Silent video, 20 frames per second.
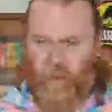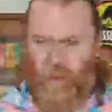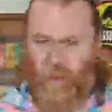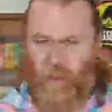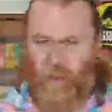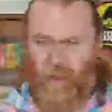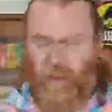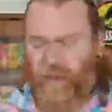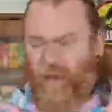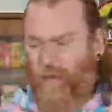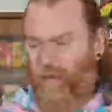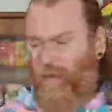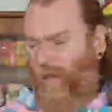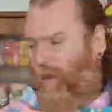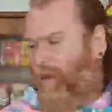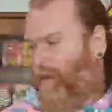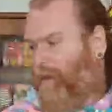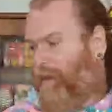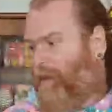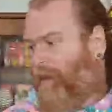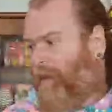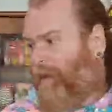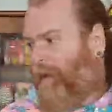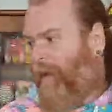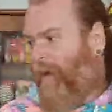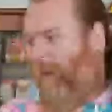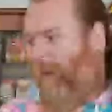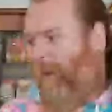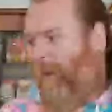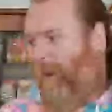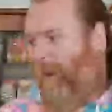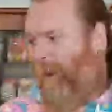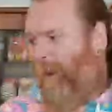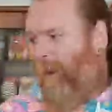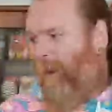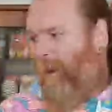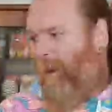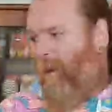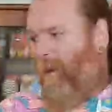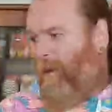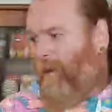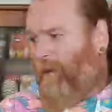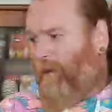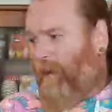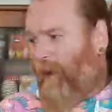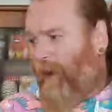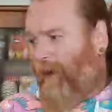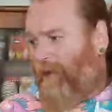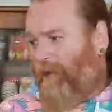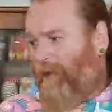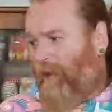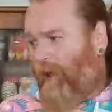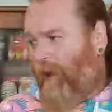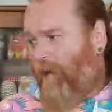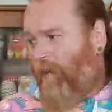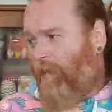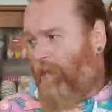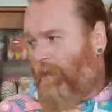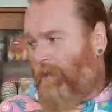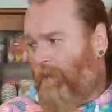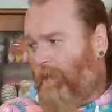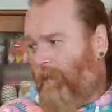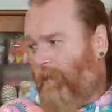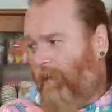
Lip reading: can keep it. That's a